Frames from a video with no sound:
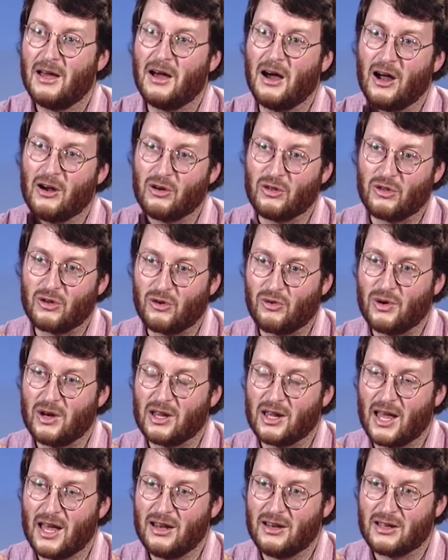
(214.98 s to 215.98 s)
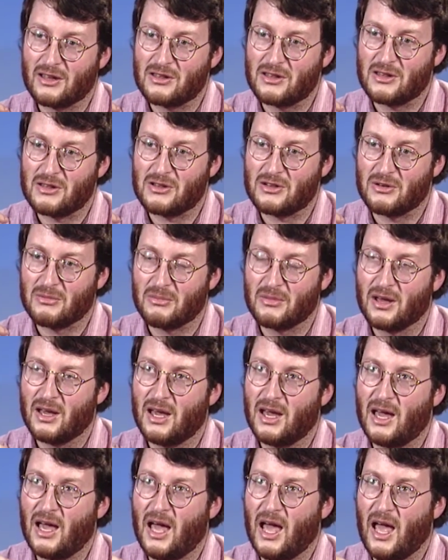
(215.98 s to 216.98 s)
Under the Greenlandic system,
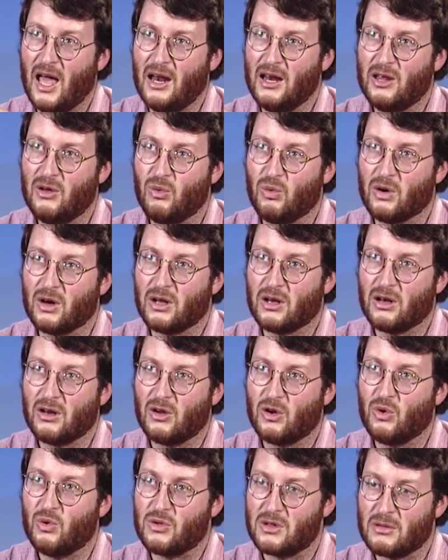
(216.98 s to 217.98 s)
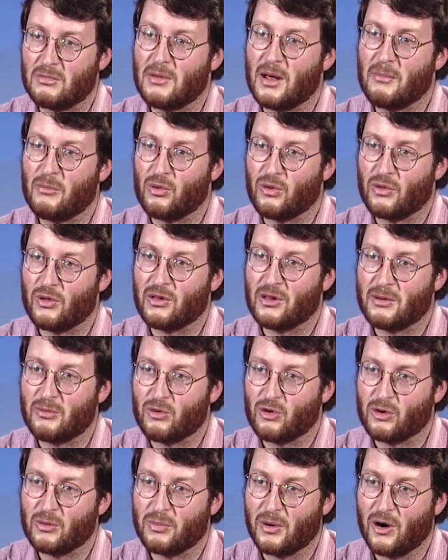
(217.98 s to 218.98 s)
anyone who's a member of the
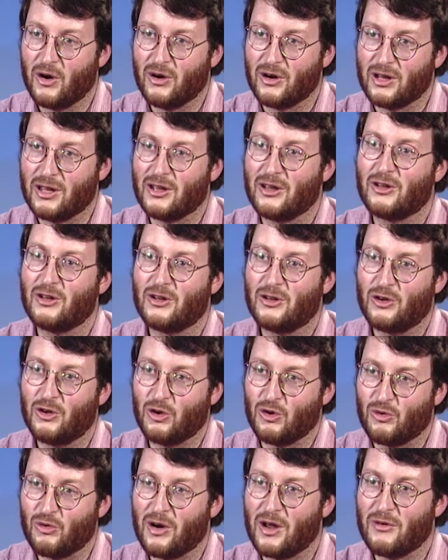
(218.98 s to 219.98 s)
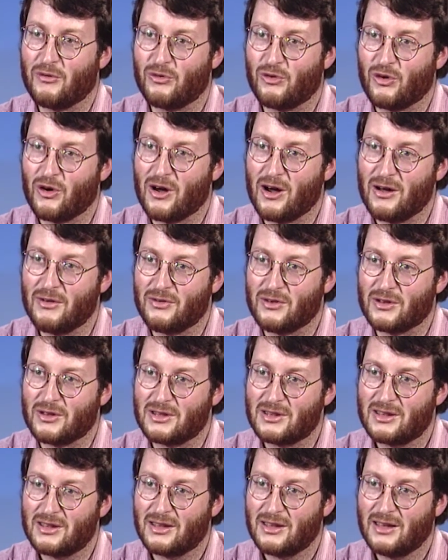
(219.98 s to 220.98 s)
Liberal Party could run for
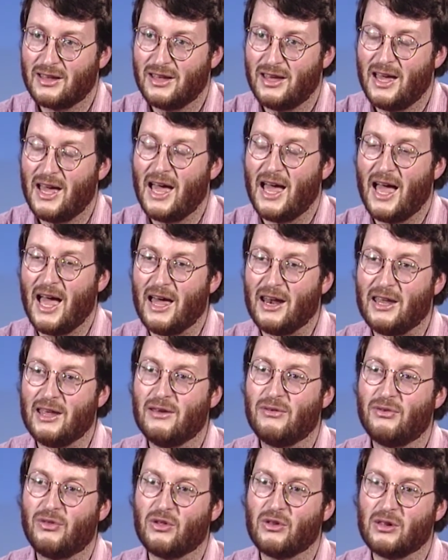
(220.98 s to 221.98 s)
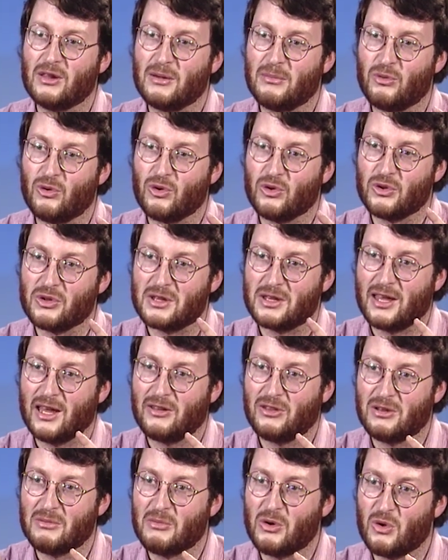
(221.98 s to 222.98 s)
office, and if the Liberals
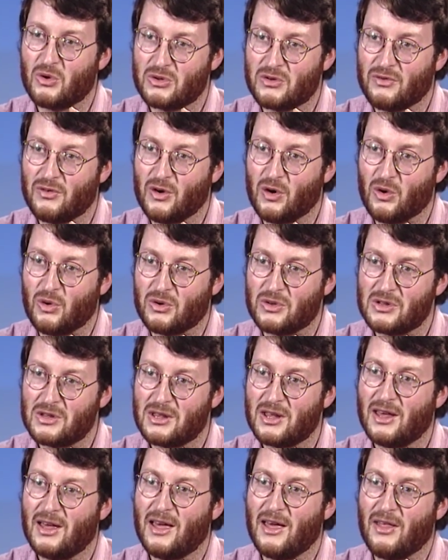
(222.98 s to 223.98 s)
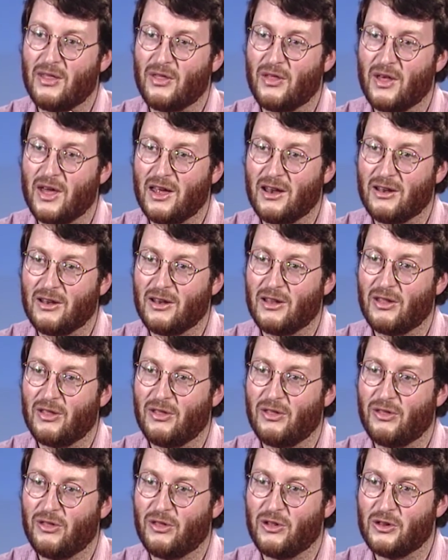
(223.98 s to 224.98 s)
get the most votes, then
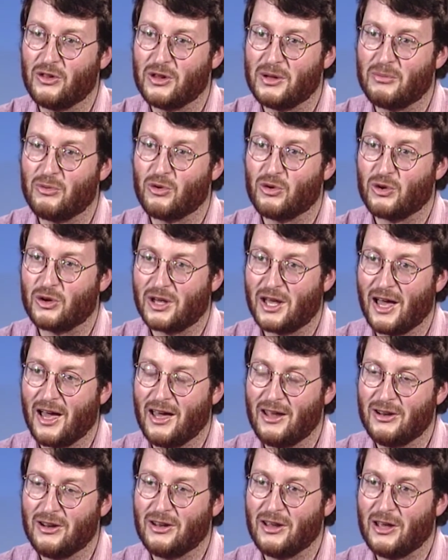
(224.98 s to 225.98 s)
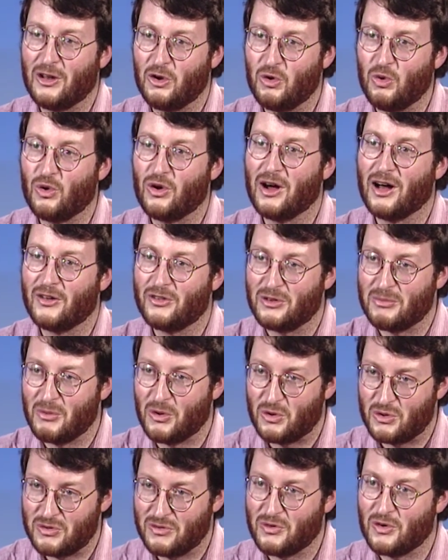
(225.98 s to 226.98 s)
the Liberal candidate who got the
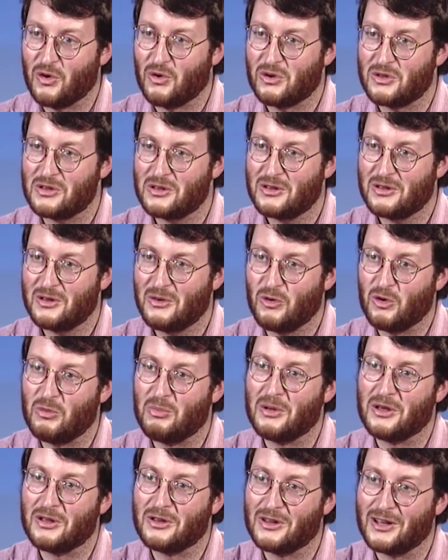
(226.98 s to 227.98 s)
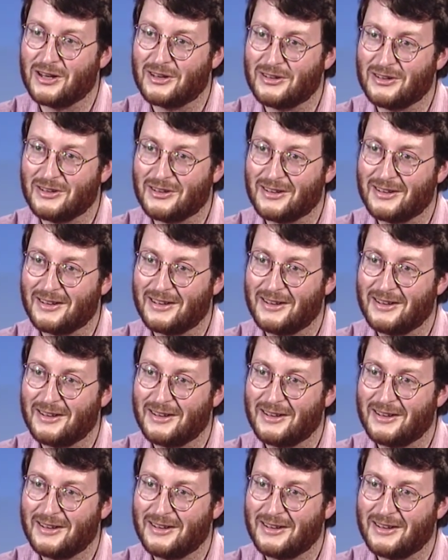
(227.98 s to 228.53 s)
most votes would be elected.